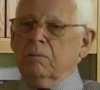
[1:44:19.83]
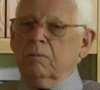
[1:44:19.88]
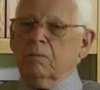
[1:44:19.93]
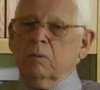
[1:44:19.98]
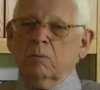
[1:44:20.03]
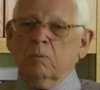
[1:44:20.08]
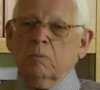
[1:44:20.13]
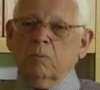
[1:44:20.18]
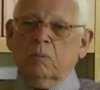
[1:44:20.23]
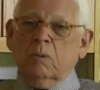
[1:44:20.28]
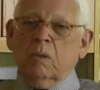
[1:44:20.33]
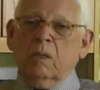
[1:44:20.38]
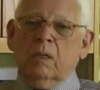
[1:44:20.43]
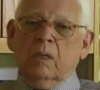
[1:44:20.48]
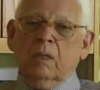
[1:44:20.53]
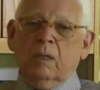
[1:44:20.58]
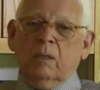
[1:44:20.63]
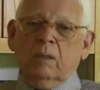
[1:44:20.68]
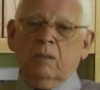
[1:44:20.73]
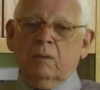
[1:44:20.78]
You
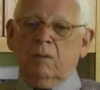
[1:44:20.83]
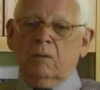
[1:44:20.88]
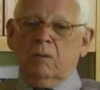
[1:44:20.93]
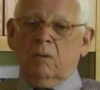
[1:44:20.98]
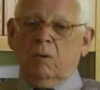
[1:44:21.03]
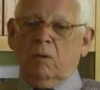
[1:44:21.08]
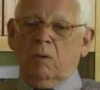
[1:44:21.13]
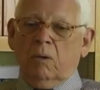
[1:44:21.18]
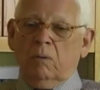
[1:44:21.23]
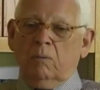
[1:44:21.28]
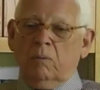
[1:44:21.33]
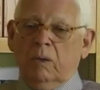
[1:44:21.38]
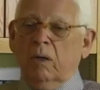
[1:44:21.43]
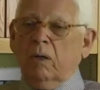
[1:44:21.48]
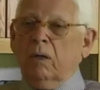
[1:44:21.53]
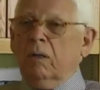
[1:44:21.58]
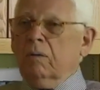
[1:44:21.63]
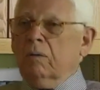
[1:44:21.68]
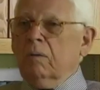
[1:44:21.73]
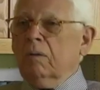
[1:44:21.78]
know, we
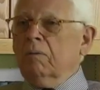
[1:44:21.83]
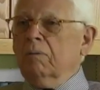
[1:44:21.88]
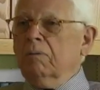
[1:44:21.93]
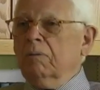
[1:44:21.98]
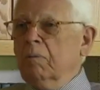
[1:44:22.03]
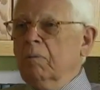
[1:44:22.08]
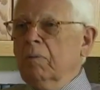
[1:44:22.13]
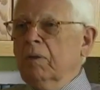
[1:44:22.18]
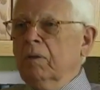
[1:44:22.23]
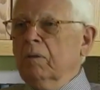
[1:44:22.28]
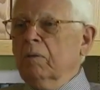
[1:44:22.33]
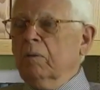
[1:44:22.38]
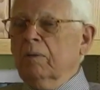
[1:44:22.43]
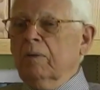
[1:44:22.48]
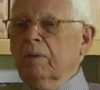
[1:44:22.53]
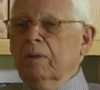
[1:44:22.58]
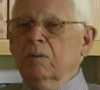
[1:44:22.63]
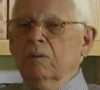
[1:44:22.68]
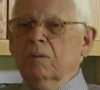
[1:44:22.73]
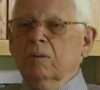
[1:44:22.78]
all are familiar with
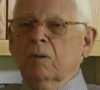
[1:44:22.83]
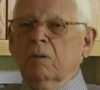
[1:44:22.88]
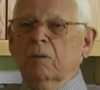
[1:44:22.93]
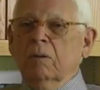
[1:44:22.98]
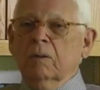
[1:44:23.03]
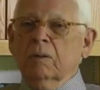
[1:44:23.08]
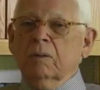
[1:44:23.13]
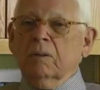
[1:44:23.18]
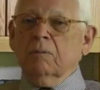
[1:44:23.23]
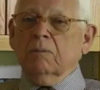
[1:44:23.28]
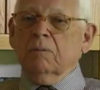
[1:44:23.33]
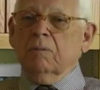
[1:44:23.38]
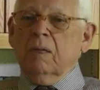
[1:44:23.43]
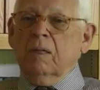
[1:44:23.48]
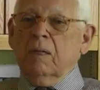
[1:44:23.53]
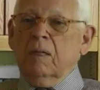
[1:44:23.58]
these stories of